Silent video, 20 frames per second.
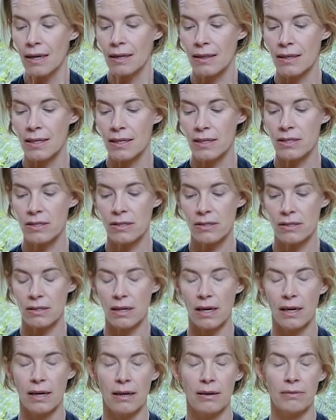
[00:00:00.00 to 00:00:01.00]
this
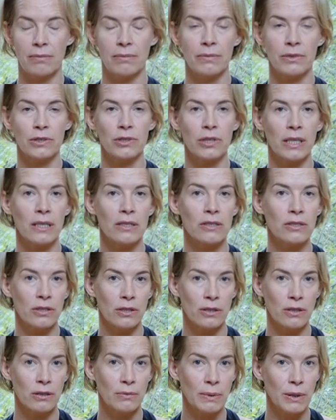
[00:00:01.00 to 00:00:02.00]
um,
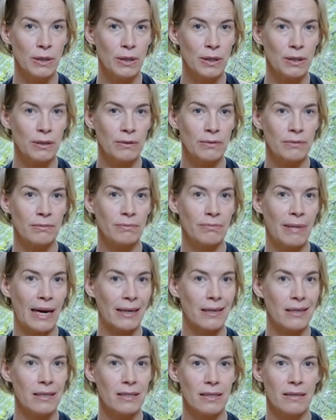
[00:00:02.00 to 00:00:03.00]
transdermal
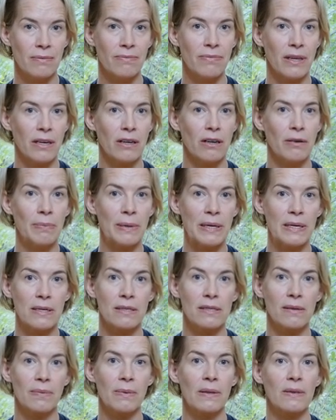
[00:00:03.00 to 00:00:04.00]
magnesium therapy
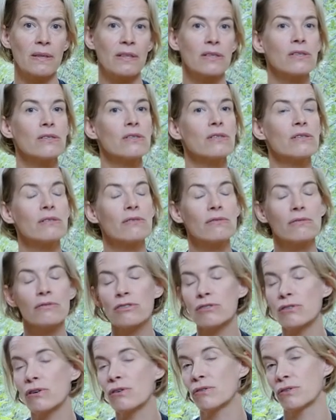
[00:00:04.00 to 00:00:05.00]
is something that's
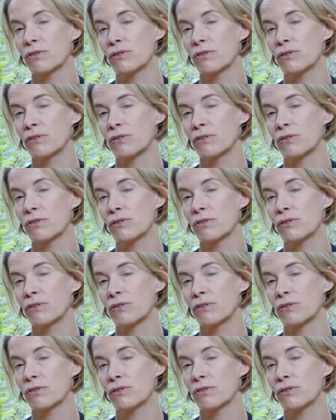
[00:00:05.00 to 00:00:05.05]
so